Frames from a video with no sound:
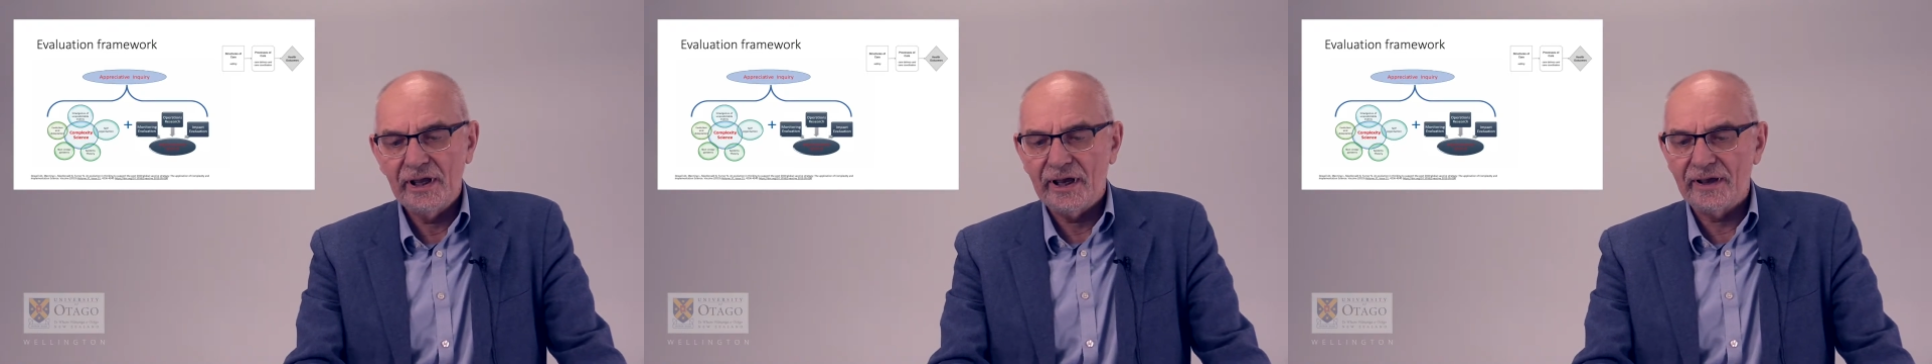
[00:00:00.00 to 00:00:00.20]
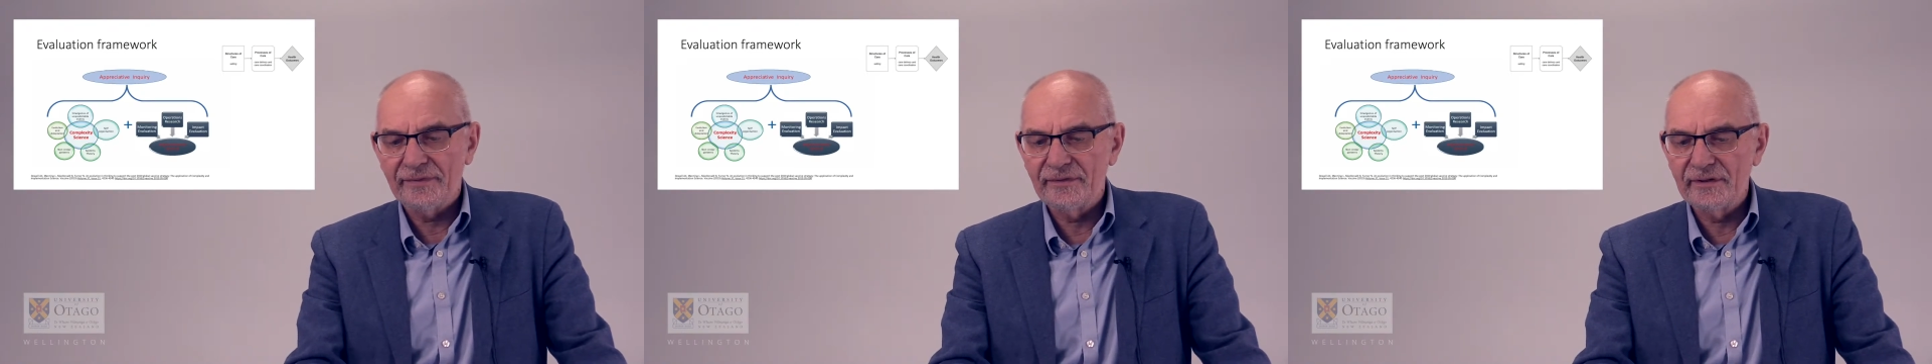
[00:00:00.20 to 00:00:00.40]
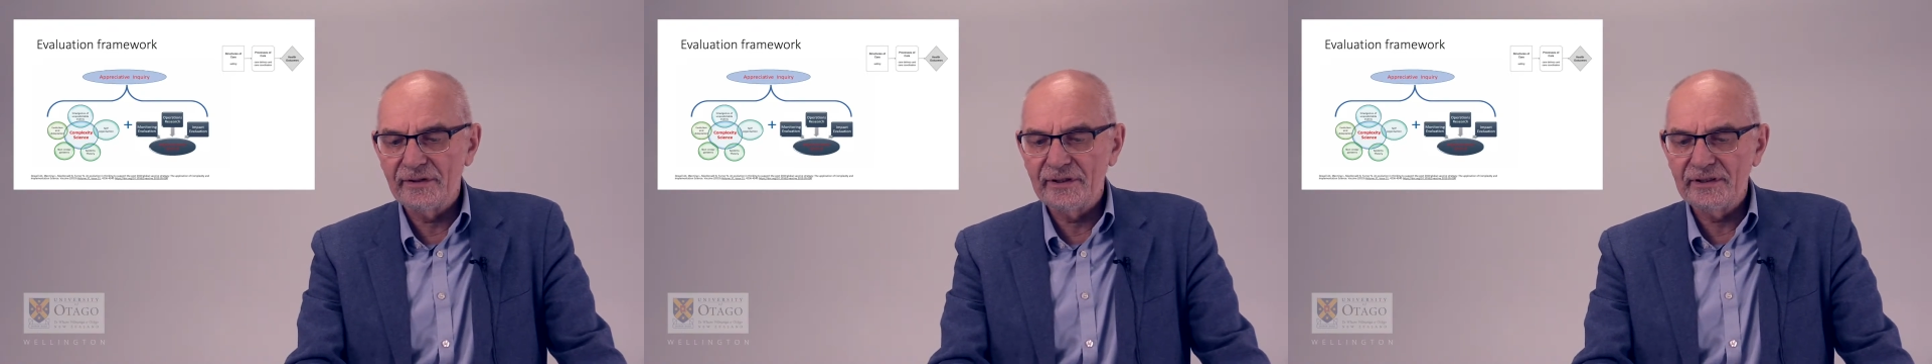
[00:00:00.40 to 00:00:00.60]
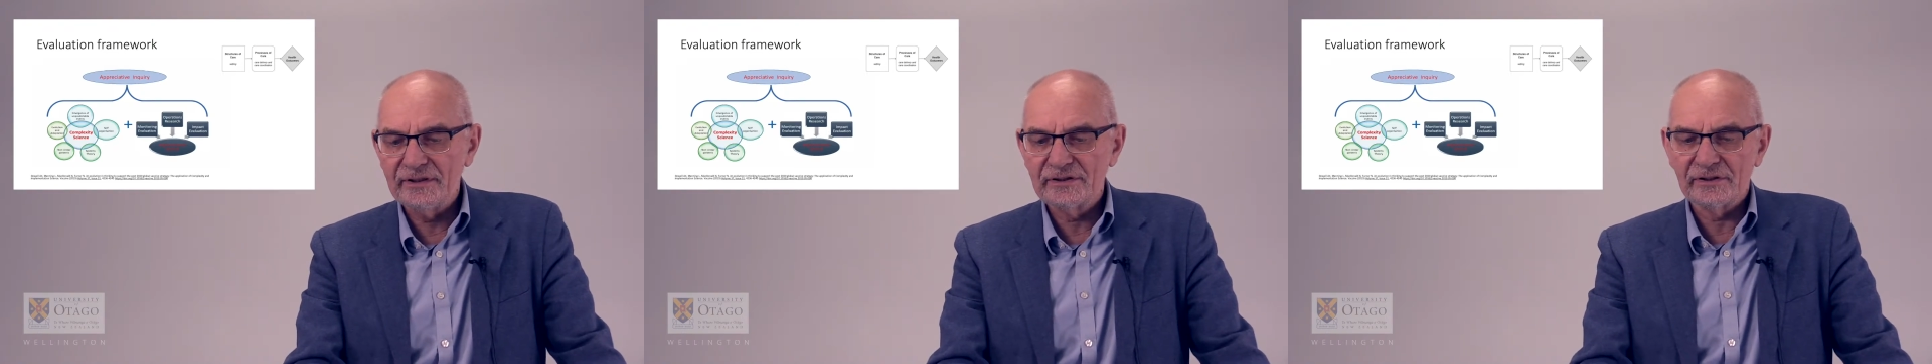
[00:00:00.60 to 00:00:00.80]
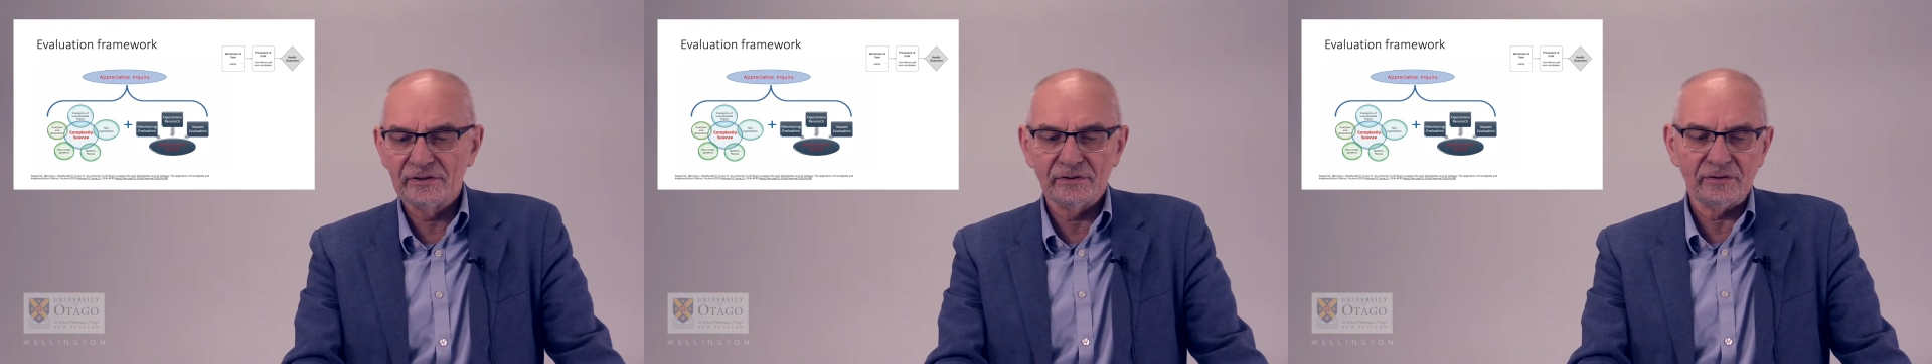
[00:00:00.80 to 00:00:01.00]
and the need
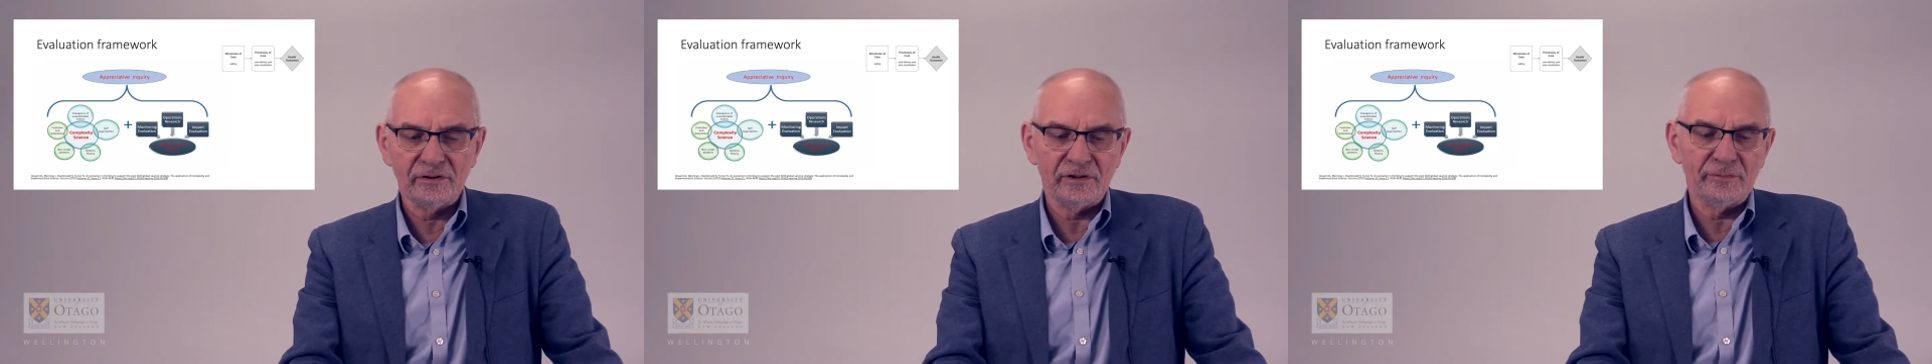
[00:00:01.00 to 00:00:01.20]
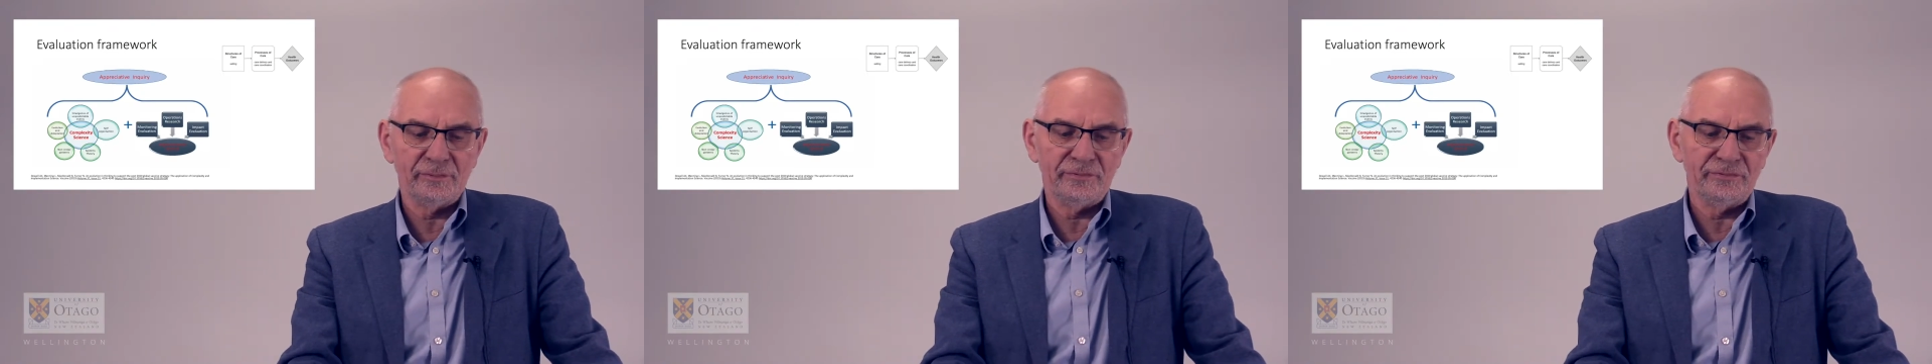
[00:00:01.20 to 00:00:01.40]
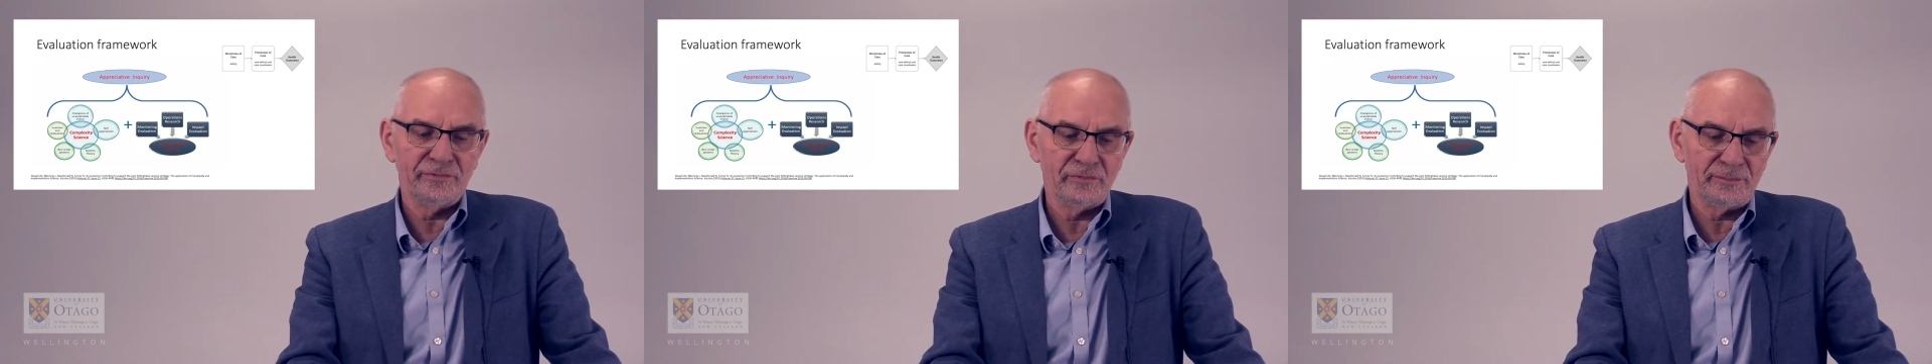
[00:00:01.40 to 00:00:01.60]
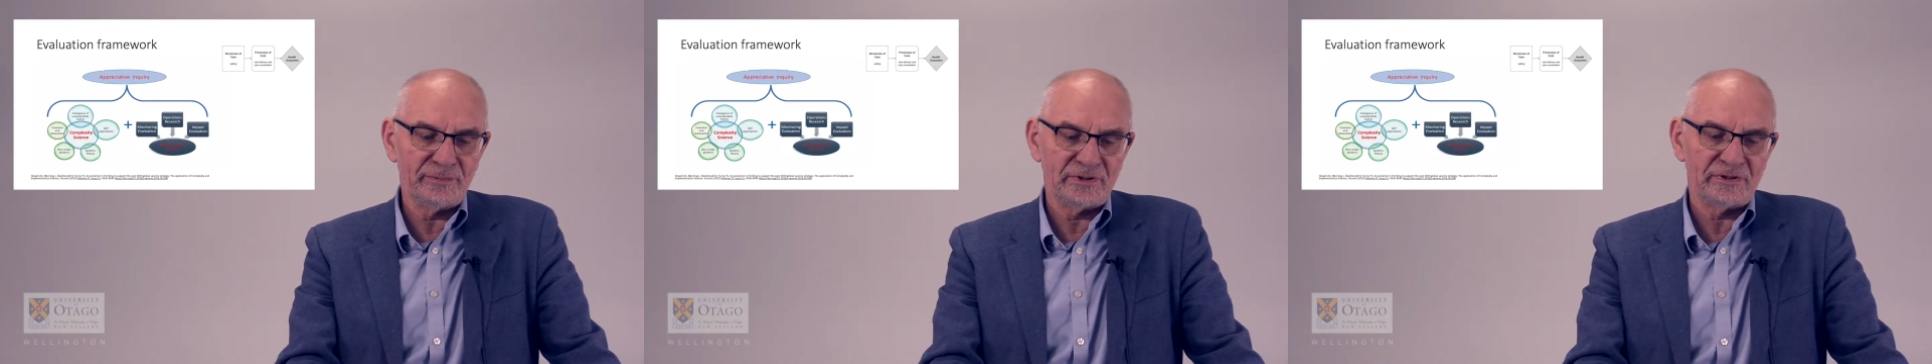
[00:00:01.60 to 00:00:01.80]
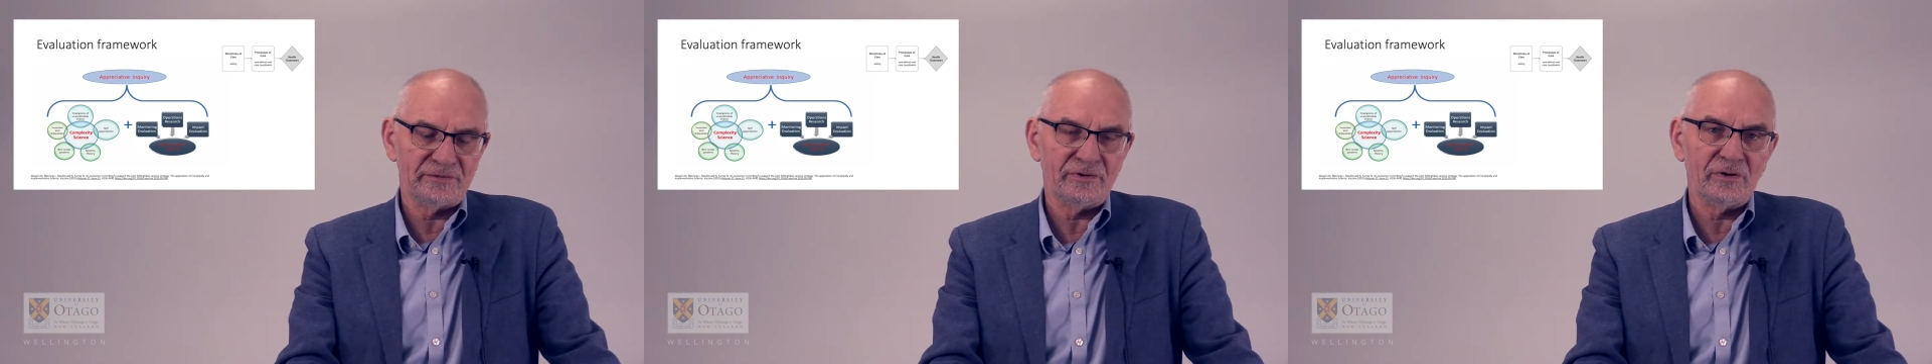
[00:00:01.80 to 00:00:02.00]
to look at the
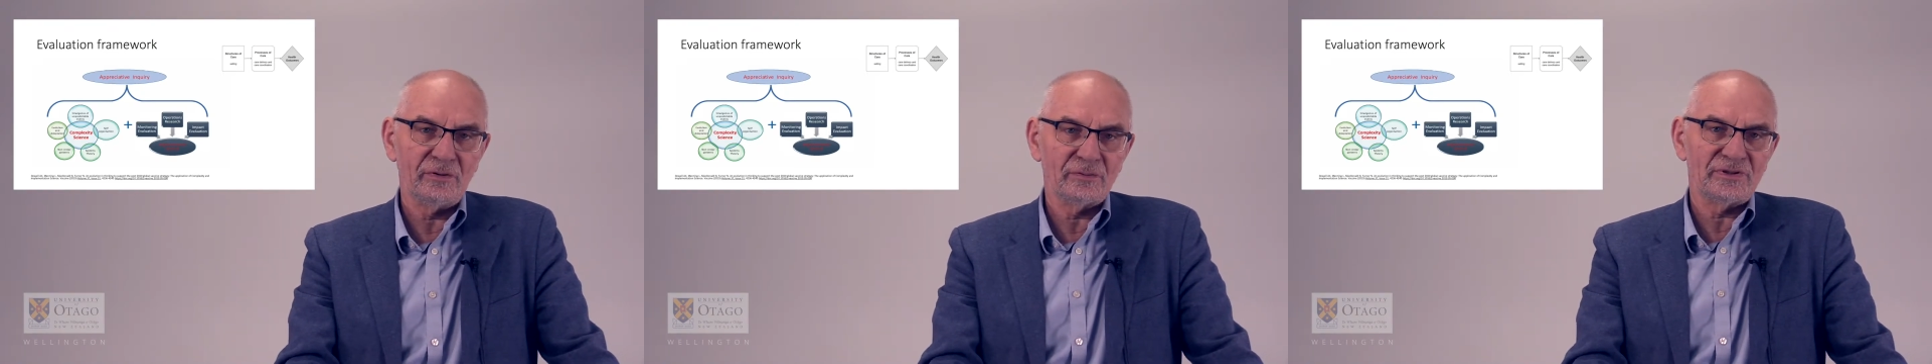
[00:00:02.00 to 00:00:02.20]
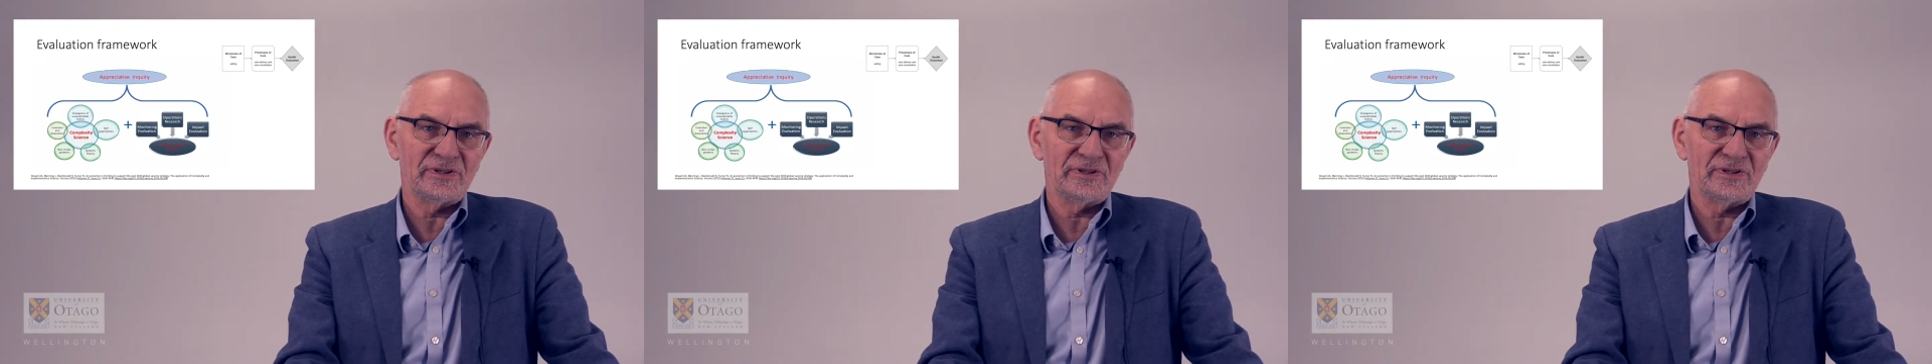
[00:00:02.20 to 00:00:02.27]
performance of whole